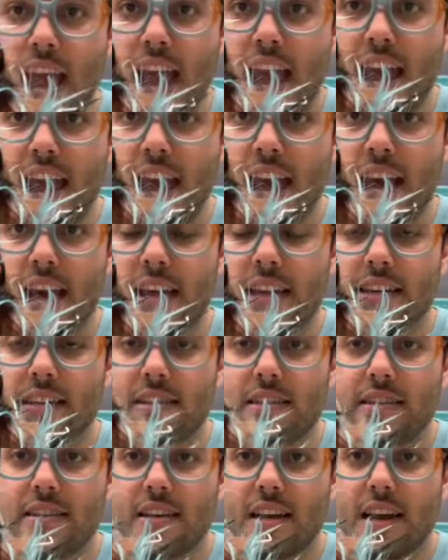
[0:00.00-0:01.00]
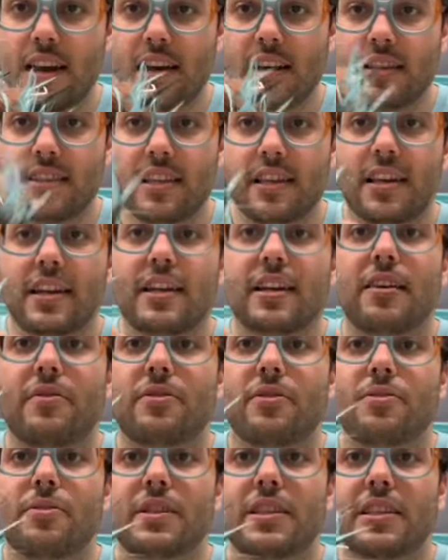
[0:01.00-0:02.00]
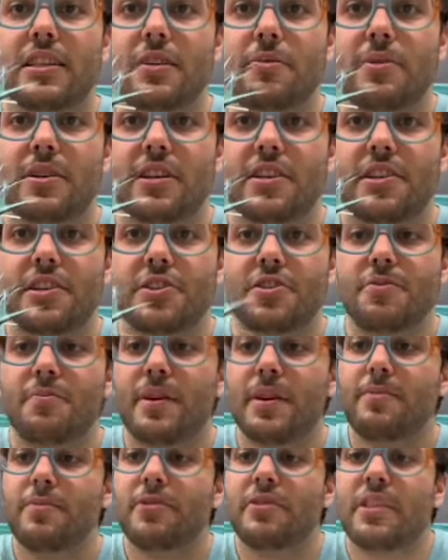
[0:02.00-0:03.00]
And then I covered with a little bit of tissue paper,